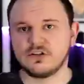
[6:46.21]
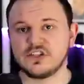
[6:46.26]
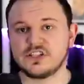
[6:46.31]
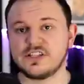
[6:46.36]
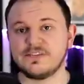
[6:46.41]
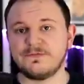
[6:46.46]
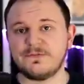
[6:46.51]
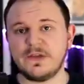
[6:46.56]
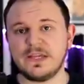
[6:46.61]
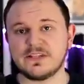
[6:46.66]
just
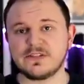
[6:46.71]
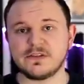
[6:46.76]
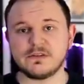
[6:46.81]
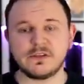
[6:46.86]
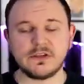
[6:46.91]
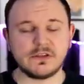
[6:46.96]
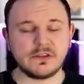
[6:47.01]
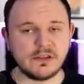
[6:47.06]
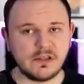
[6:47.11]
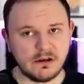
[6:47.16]
the fees on
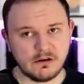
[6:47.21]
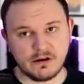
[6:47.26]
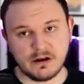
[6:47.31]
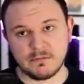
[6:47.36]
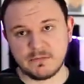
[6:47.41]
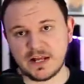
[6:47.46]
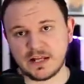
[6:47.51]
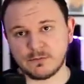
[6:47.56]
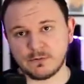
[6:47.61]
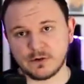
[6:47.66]
the
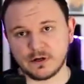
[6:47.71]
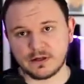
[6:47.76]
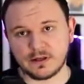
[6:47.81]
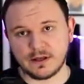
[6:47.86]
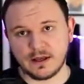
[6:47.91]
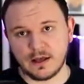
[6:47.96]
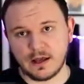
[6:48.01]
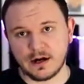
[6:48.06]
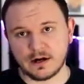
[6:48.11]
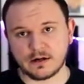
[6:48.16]
Ethereum network
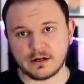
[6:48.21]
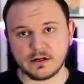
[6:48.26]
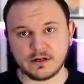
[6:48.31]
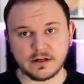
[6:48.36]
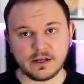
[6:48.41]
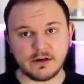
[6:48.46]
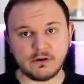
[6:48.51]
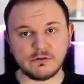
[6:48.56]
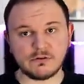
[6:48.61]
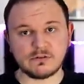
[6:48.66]
are gonna
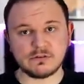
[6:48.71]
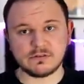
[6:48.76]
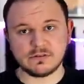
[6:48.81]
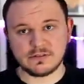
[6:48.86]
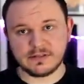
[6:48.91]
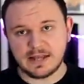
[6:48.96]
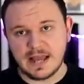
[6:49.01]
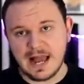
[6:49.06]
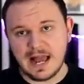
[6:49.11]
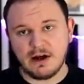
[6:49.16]
go
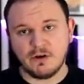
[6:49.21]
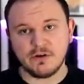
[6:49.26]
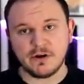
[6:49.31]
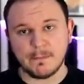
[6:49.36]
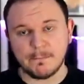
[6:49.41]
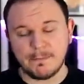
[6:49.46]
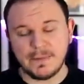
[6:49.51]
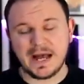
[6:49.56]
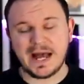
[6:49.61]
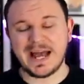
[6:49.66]

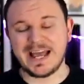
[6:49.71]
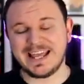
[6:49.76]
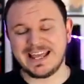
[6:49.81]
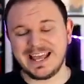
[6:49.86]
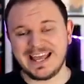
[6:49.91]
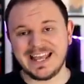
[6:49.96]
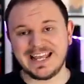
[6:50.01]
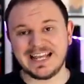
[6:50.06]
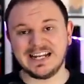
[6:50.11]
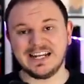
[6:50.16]
down by
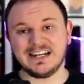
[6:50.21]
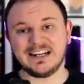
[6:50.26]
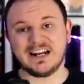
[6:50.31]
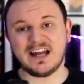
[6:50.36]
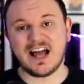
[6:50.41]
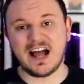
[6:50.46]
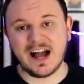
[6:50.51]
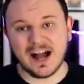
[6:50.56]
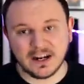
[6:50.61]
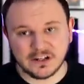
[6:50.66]
a
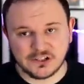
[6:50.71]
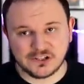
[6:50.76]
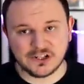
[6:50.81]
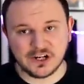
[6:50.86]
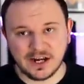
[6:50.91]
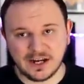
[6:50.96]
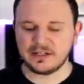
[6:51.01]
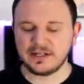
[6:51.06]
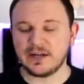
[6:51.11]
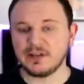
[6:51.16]
long
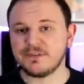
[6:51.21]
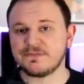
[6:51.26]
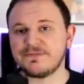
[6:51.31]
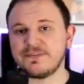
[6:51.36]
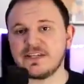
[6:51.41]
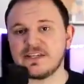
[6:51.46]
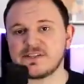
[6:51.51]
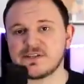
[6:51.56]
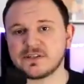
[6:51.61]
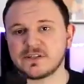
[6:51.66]
shot. Now the
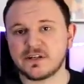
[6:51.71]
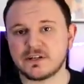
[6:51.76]
fees on